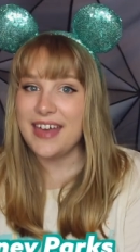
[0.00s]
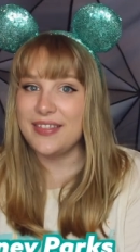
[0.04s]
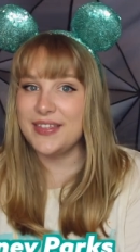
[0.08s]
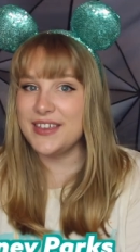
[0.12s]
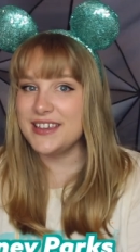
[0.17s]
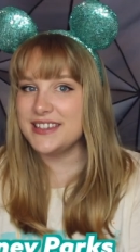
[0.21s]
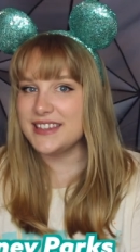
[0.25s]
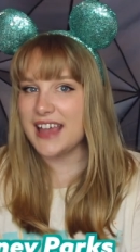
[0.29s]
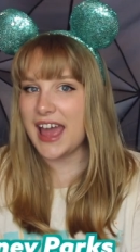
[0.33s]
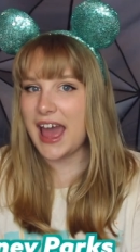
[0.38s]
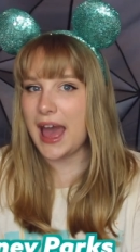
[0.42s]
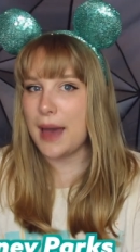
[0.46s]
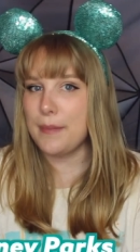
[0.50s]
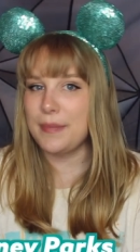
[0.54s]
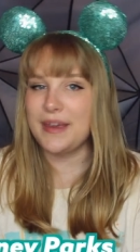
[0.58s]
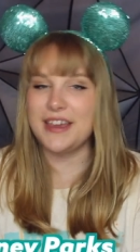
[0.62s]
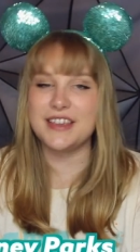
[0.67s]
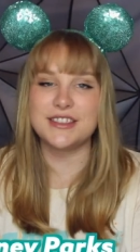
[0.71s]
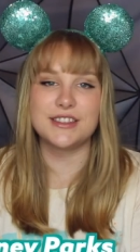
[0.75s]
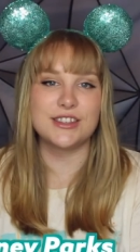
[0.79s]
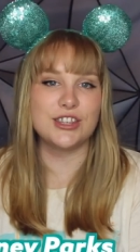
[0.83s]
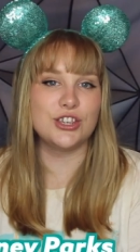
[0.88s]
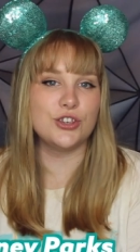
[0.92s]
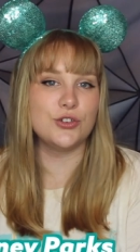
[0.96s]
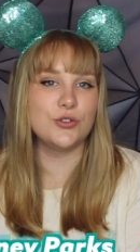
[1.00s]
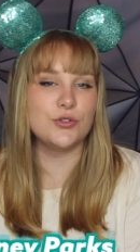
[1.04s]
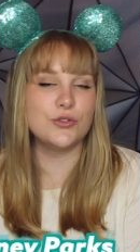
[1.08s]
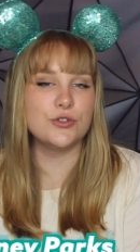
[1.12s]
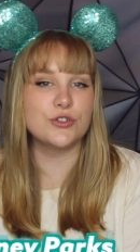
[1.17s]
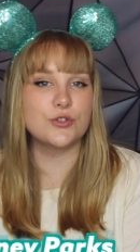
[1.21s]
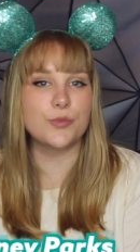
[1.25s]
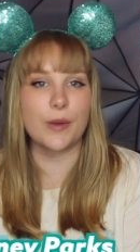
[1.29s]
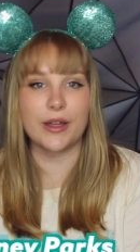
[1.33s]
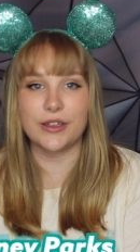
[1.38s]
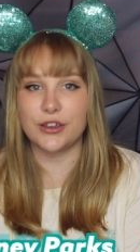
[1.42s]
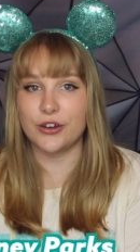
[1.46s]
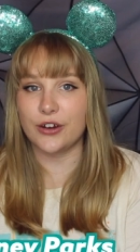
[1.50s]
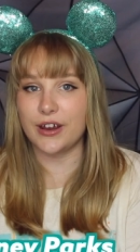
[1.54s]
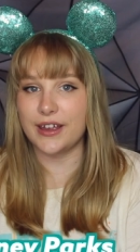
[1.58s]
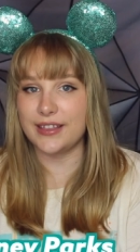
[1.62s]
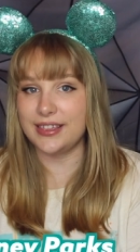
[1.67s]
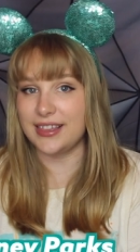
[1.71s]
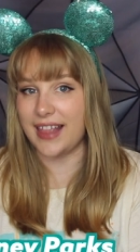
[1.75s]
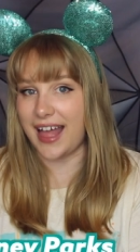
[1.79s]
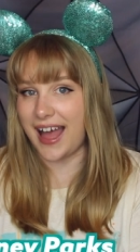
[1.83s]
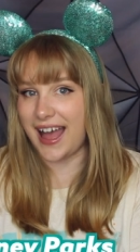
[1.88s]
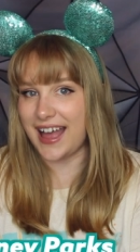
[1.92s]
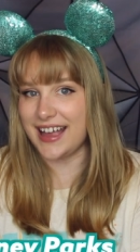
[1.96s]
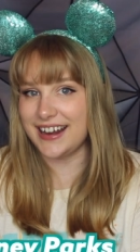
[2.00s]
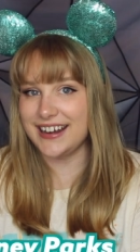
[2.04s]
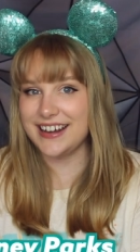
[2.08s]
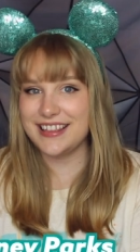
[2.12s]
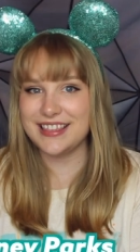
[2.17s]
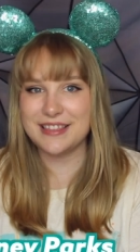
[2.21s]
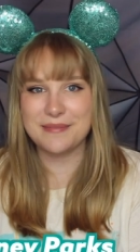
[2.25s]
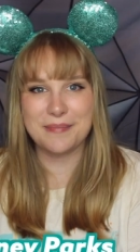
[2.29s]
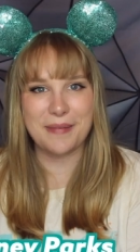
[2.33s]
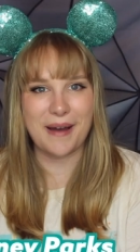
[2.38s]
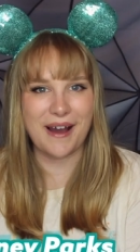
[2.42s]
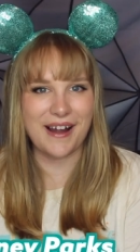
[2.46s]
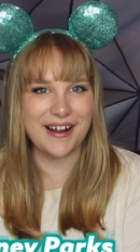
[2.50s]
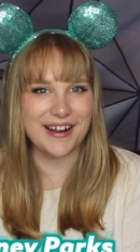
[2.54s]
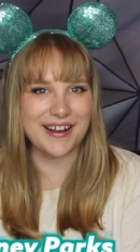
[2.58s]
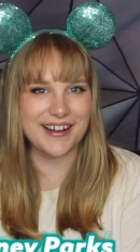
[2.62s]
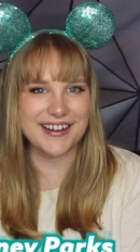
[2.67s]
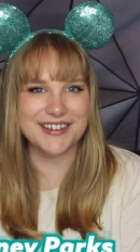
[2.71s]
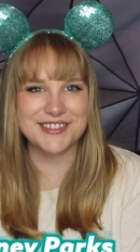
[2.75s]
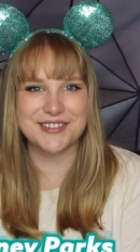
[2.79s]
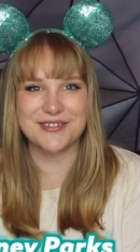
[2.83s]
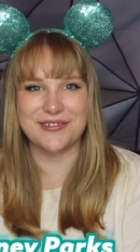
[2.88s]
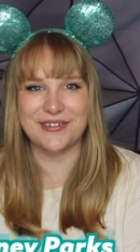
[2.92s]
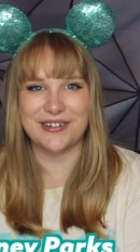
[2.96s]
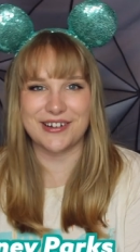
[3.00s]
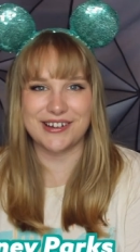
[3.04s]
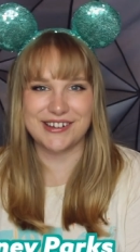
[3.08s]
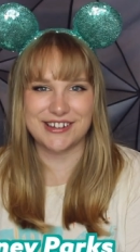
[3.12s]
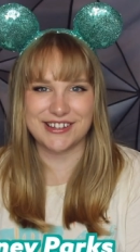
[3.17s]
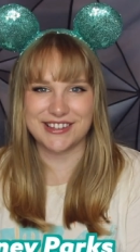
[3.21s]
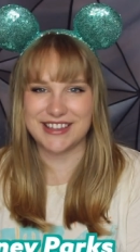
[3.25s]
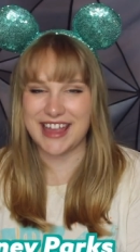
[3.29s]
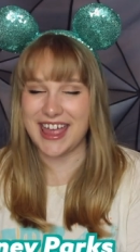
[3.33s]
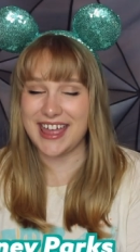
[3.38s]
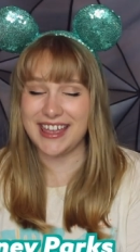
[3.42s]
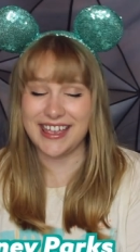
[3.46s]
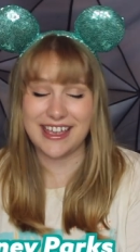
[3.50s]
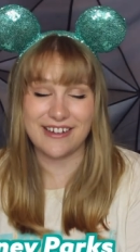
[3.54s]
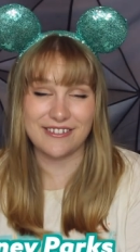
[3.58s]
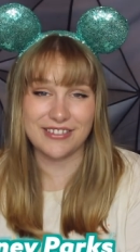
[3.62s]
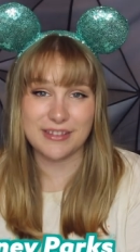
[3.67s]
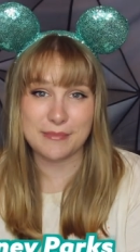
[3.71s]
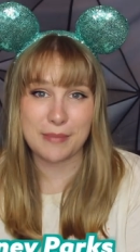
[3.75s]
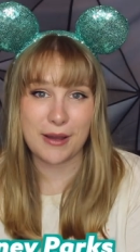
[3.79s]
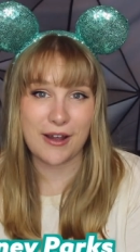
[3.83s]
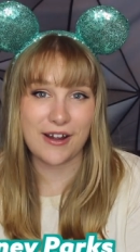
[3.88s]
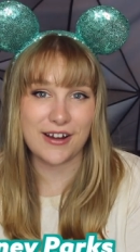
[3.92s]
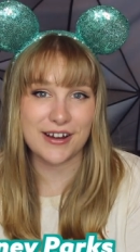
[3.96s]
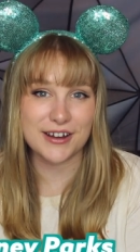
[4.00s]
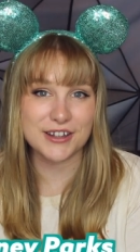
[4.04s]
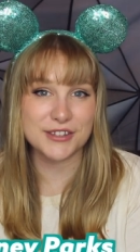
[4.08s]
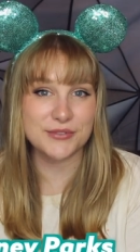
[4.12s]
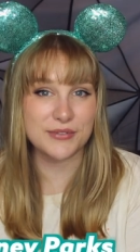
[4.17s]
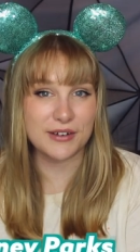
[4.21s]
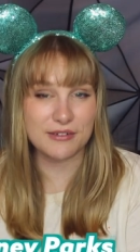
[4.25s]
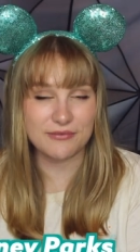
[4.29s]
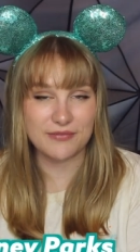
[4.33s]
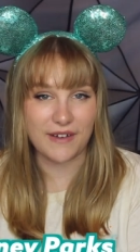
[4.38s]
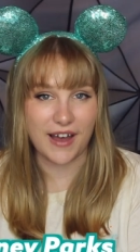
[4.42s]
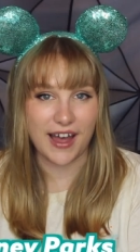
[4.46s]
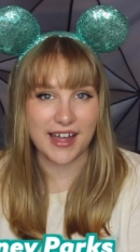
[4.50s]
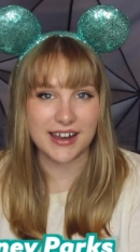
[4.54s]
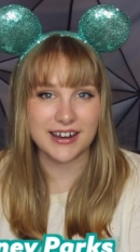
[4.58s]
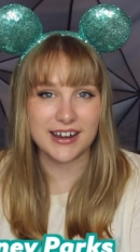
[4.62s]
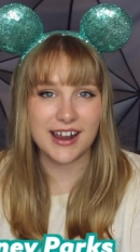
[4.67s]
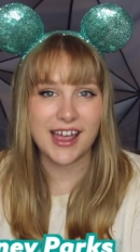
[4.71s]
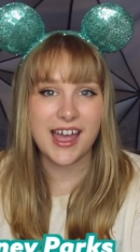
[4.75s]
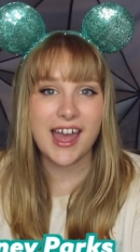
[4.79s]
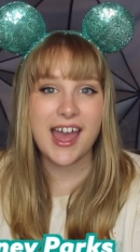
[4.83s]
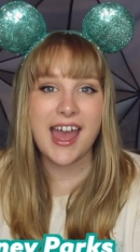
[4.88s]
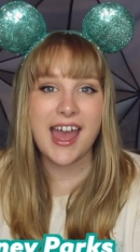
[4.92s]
This app is used while you're in line in the parks or just hanging out in the parks for fun.